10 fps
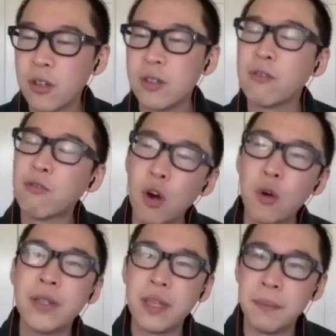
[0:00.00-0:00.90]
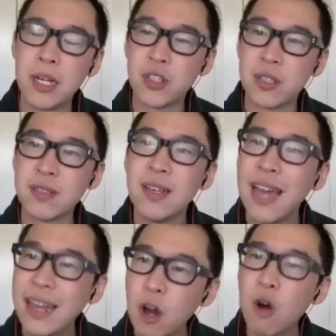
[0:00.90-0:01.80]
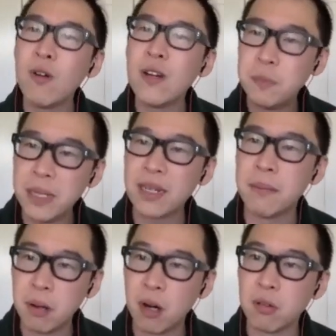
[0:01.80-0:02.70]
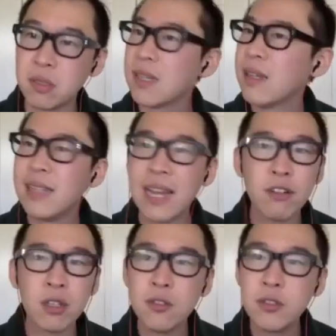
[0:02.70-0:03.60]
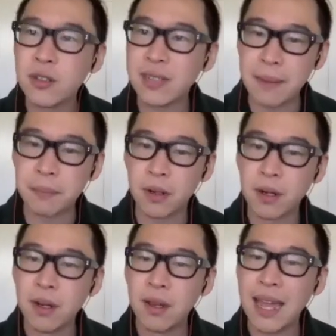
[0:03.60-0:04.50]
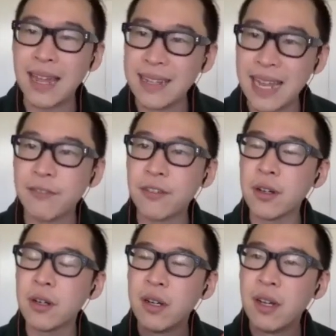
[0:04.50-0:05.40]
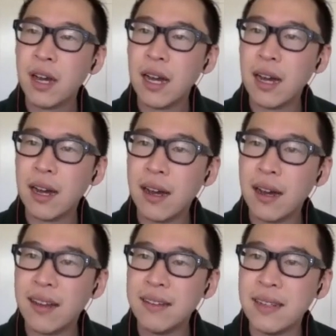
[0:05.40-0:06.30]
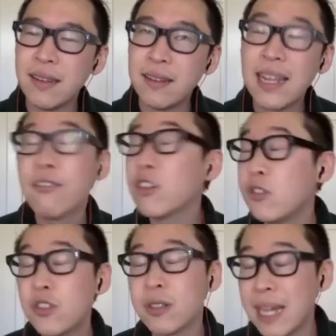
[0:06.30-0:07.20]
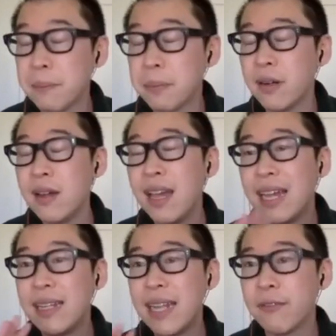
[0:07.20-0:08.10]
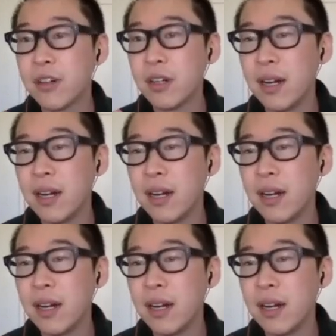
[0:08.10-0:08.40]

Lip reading: to roll with the punches and always be composed. Never lose your temper, and never lose your temper, and never